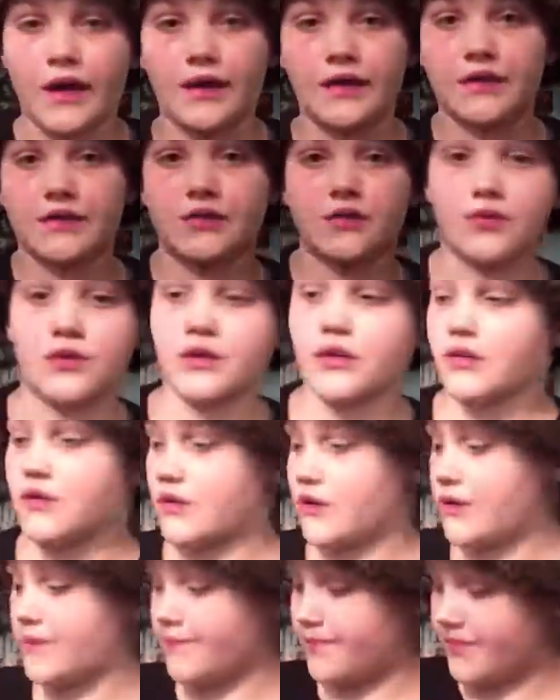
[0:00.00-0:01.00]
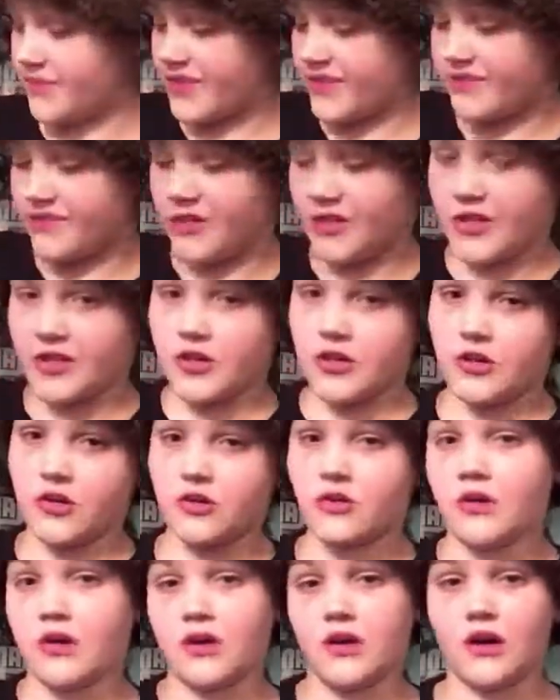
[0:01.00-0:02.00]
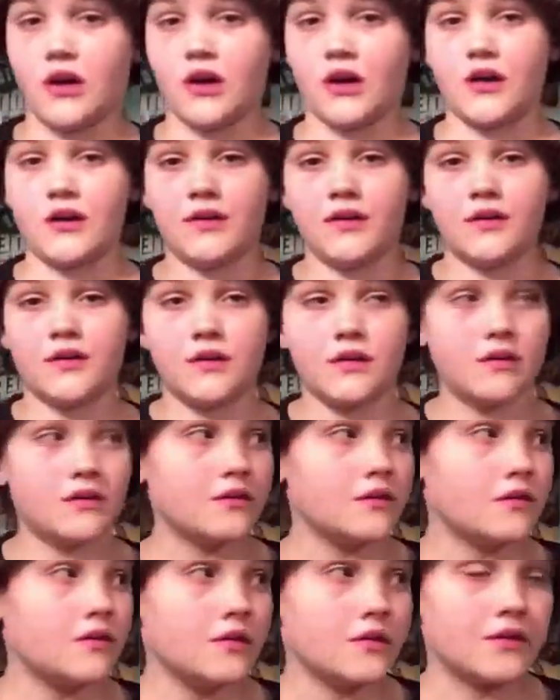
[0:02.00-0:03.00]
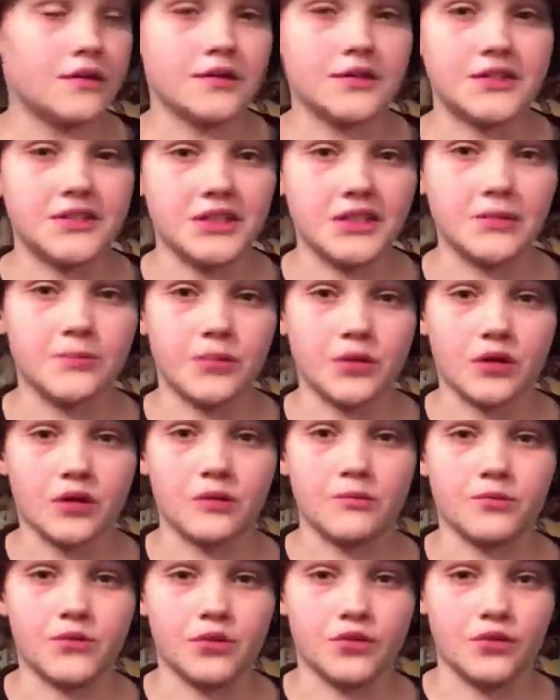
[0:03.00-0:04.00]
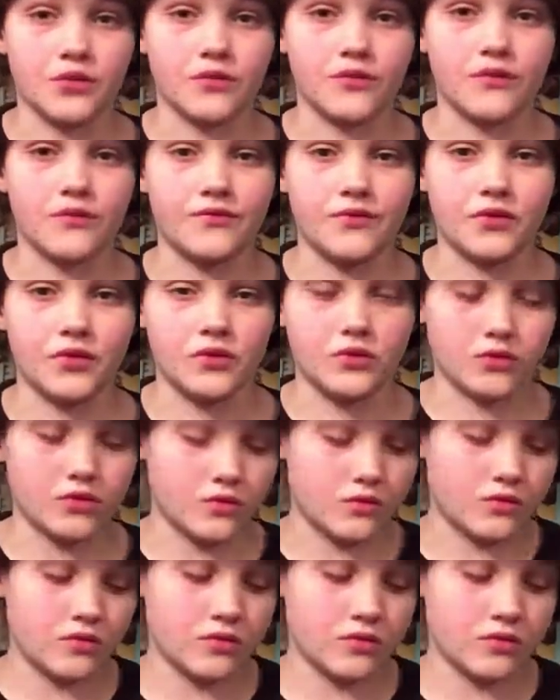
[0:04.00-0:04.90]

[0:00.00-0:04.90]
add it to another video on deeper computer review.